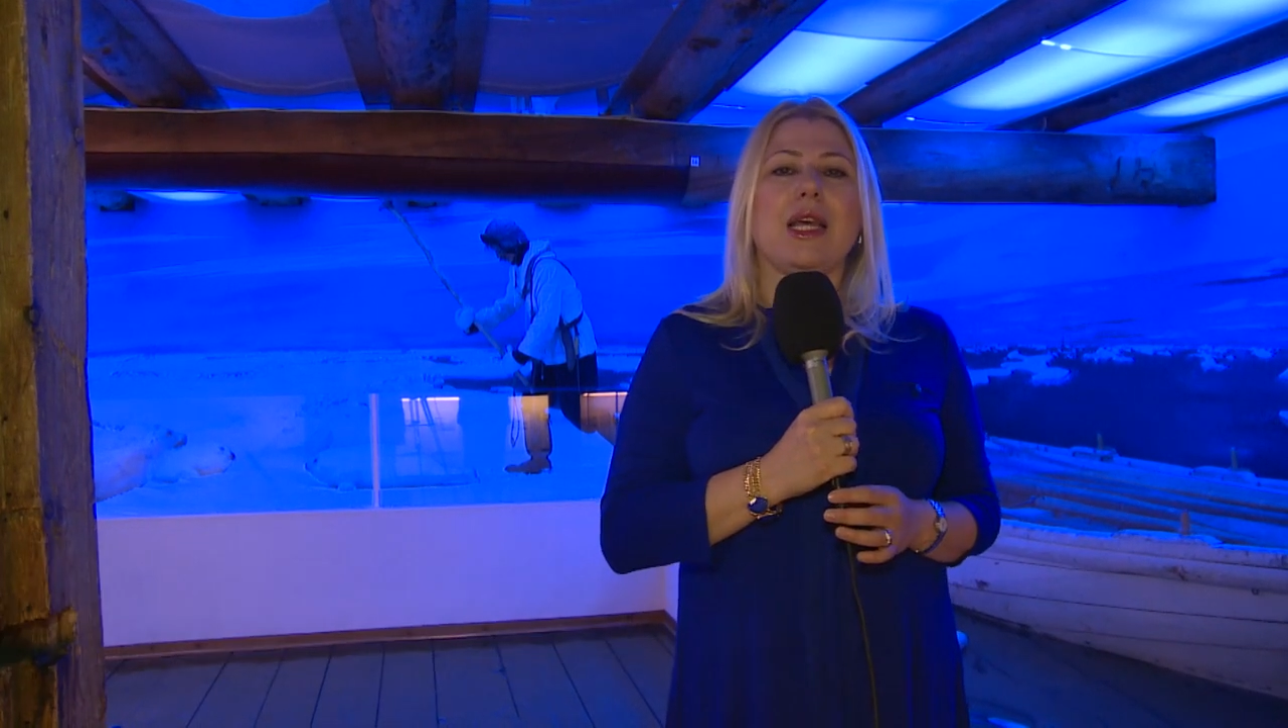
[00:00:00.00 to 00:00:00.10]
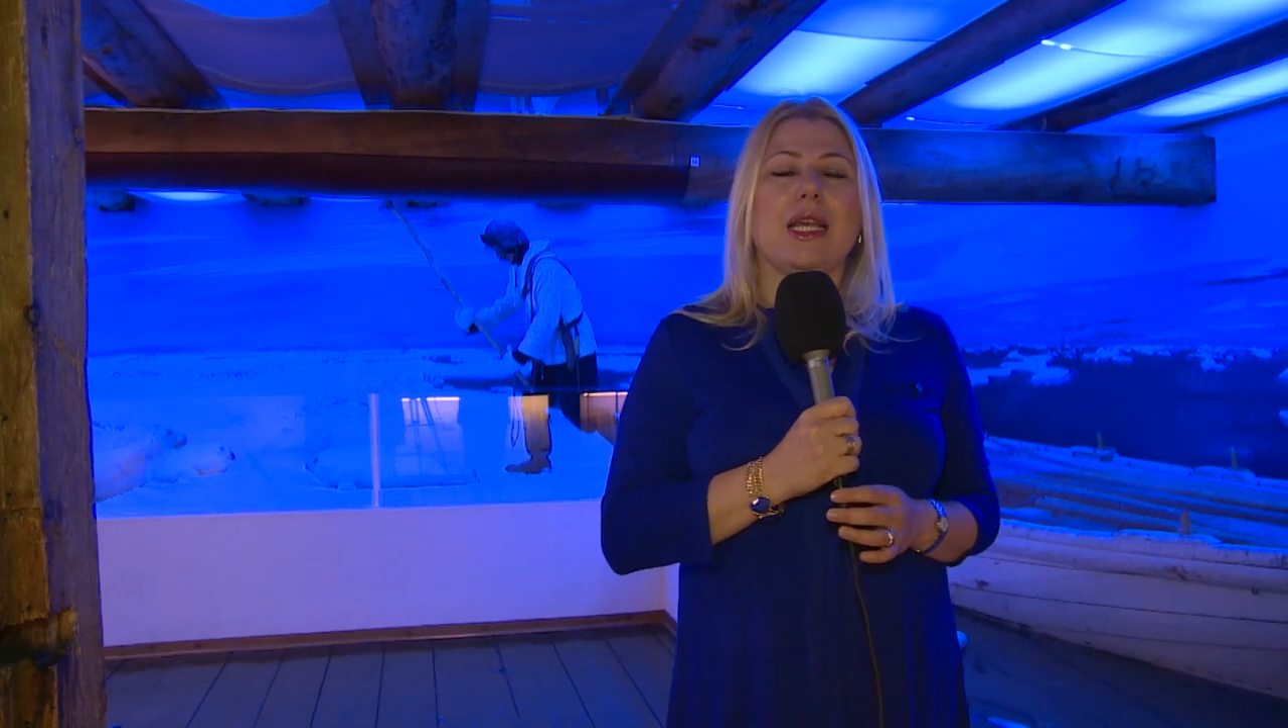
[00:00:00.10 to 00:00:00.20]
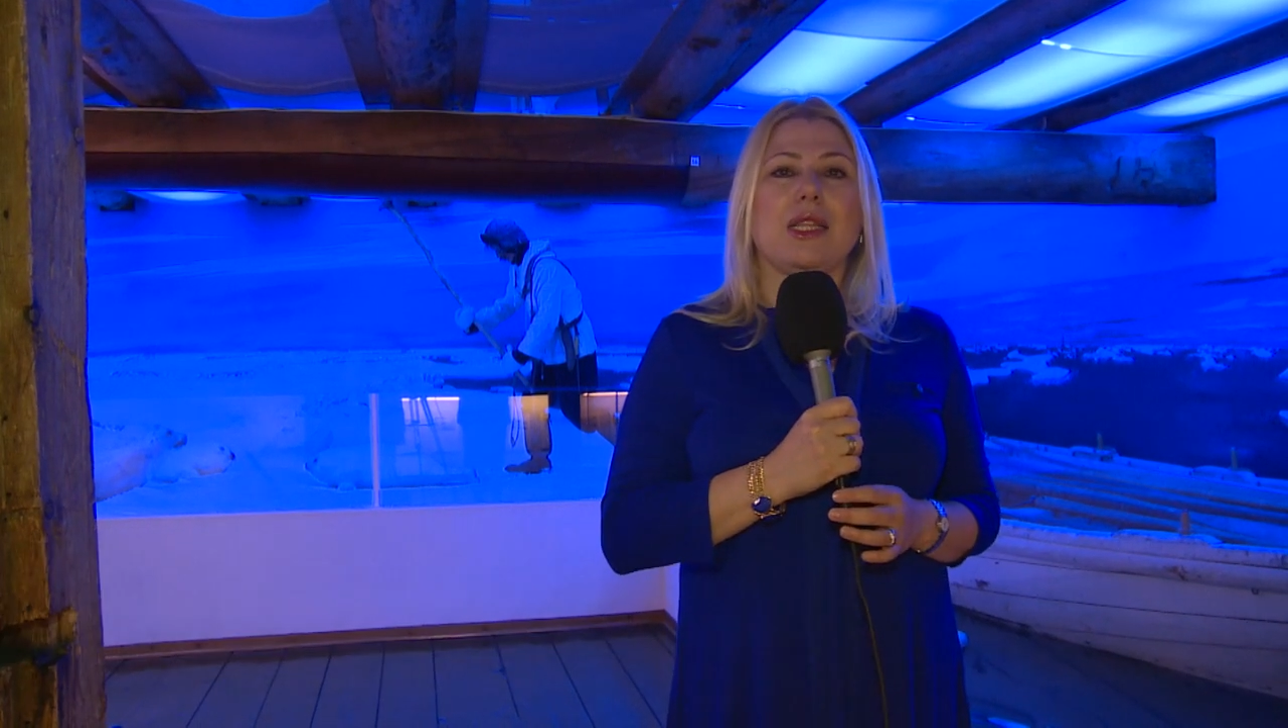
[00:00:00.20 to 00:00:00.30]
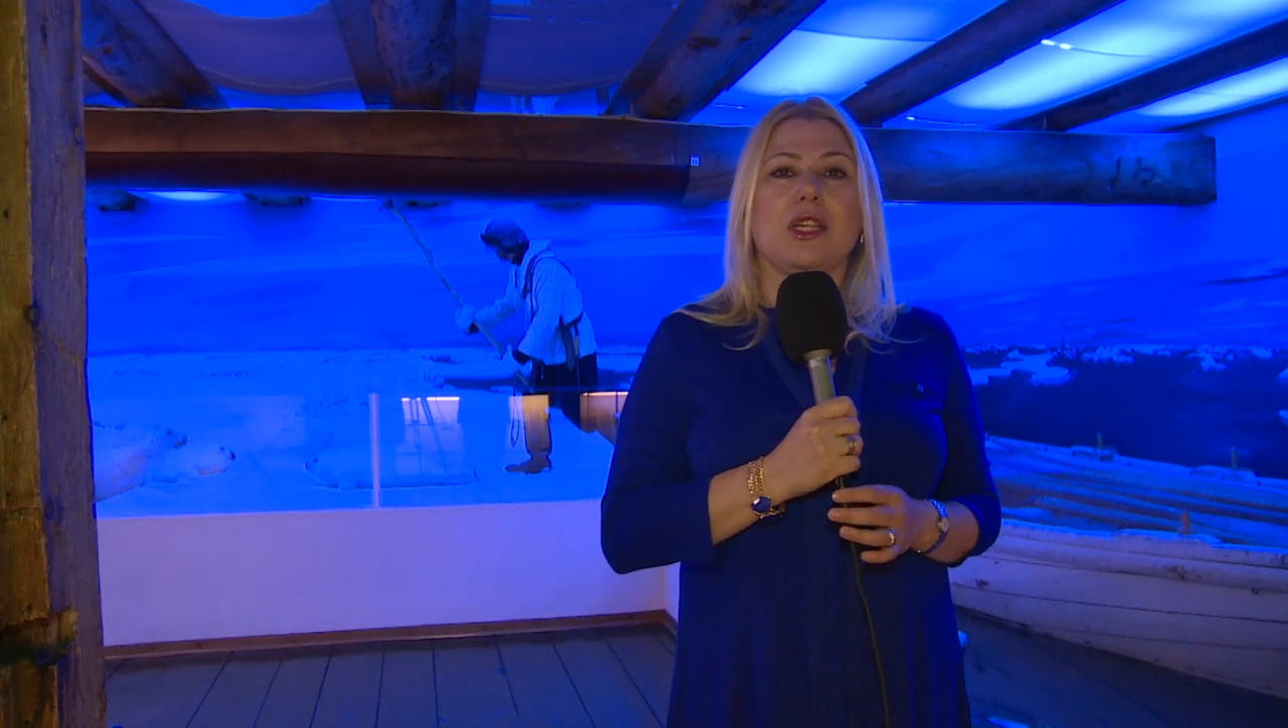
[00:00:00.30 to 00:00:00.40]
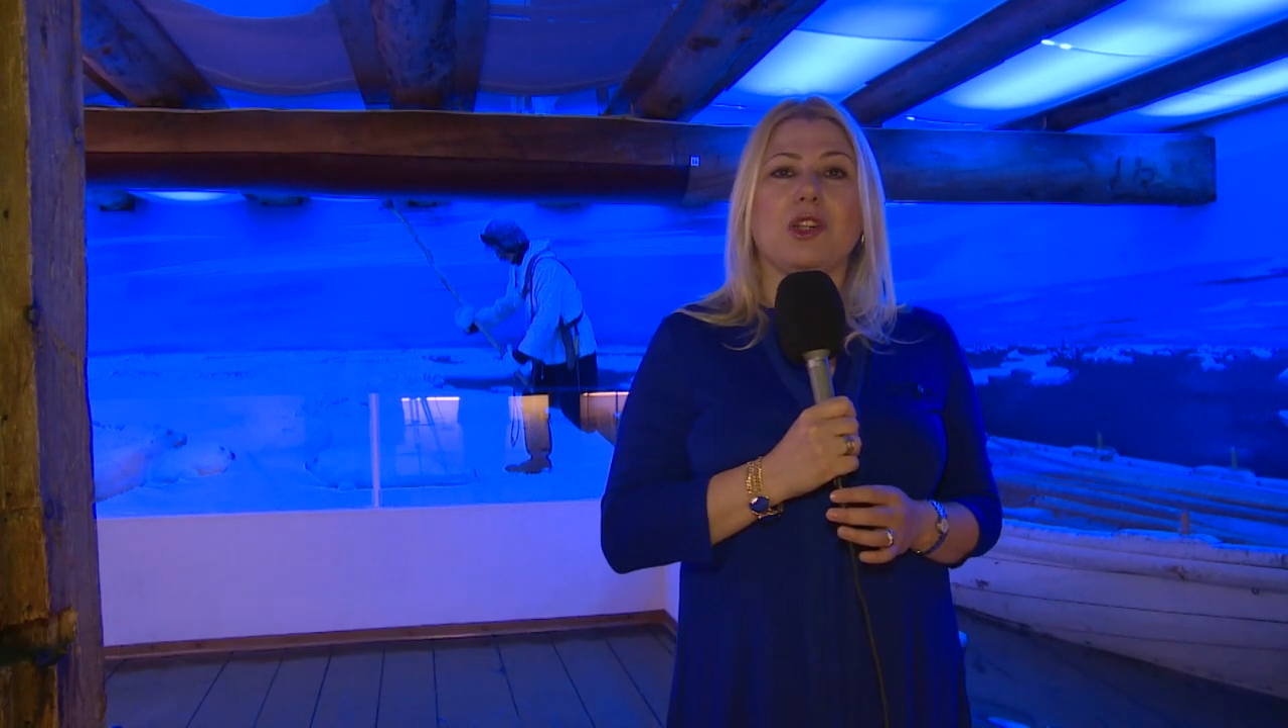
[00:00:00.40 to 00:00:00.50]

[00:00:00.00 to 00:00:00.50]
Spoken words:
In the